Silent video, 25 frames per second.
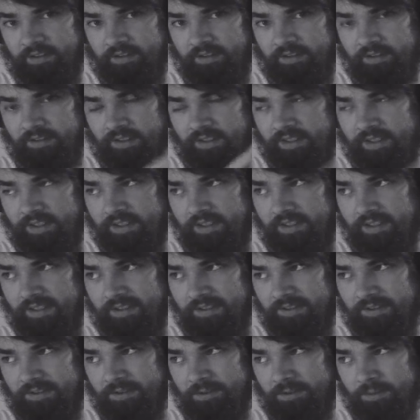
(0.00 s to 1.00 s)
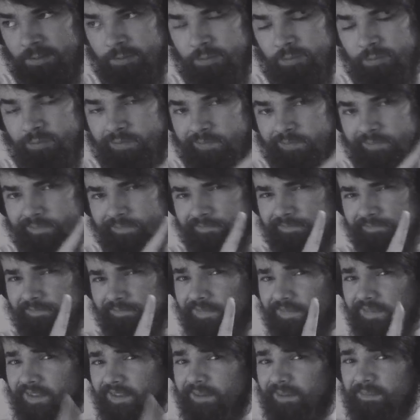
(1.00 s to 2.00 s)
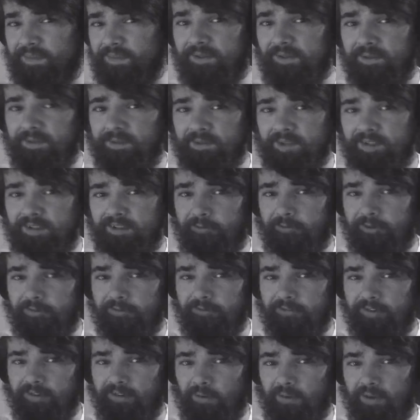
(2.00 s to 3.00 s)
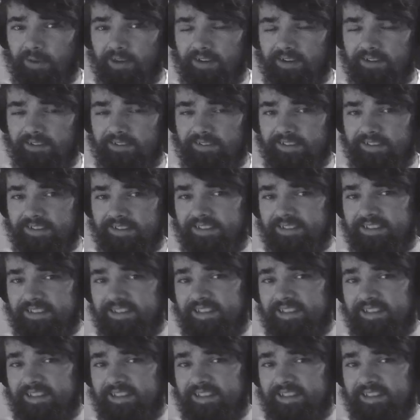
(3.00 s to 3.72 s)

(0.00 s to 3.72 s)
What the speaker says: The King in Yellow. I'm still writing Runaway Hirelings.